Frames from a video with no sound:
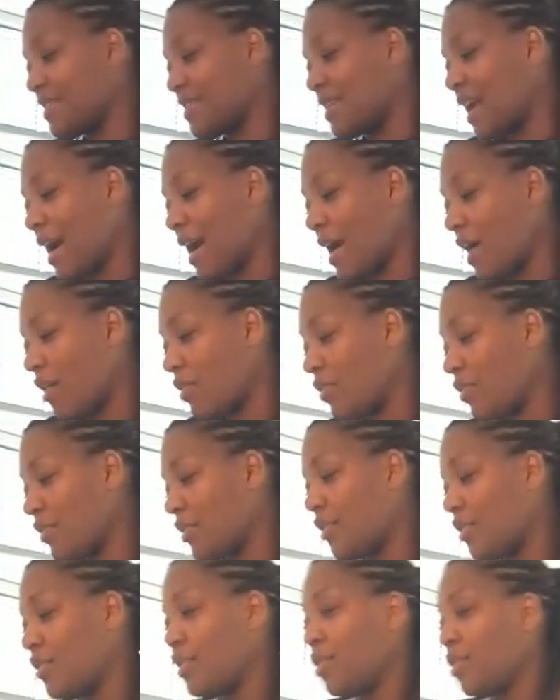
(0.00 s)
now,
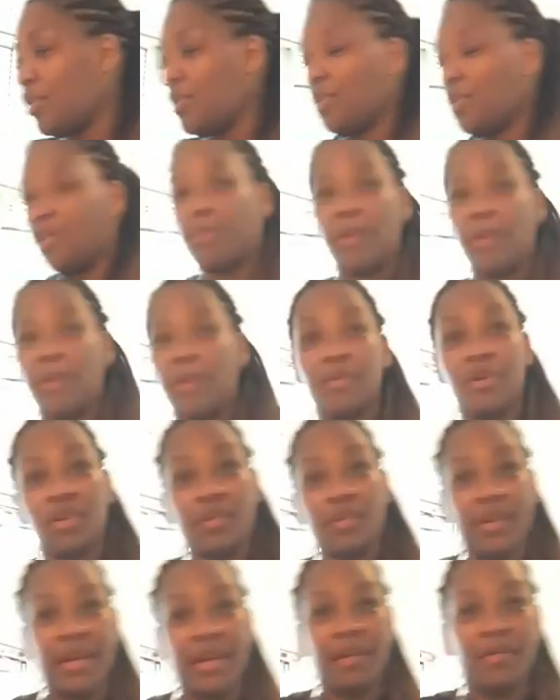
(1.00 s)
you're probably going to
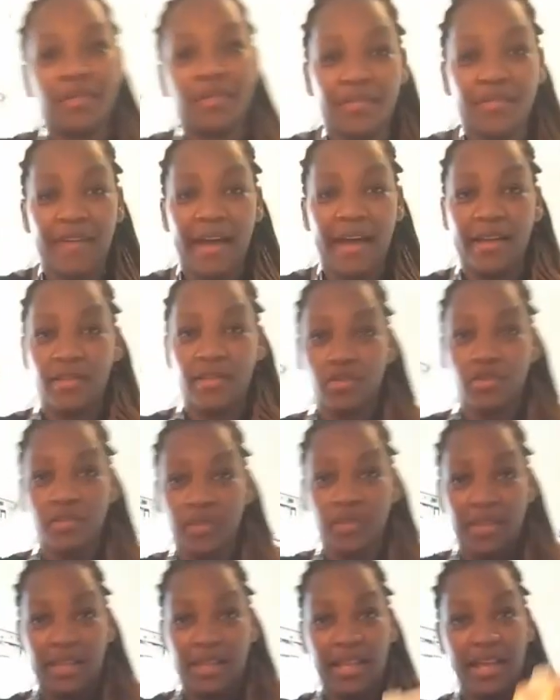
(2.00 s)
be able to find
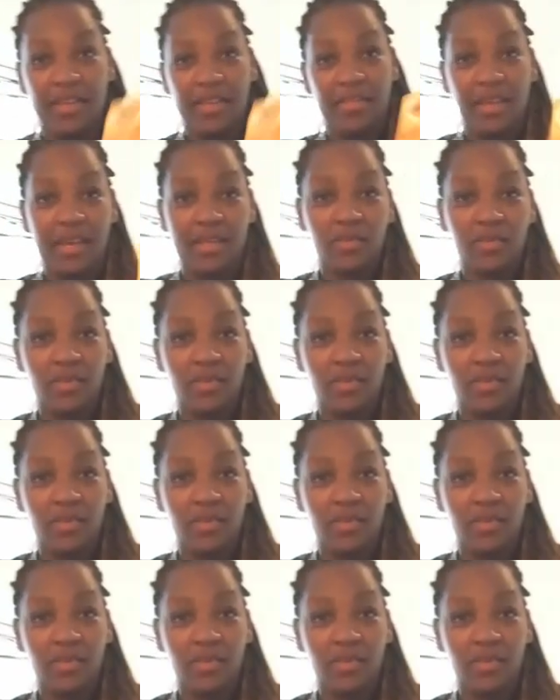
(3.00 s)
something like this,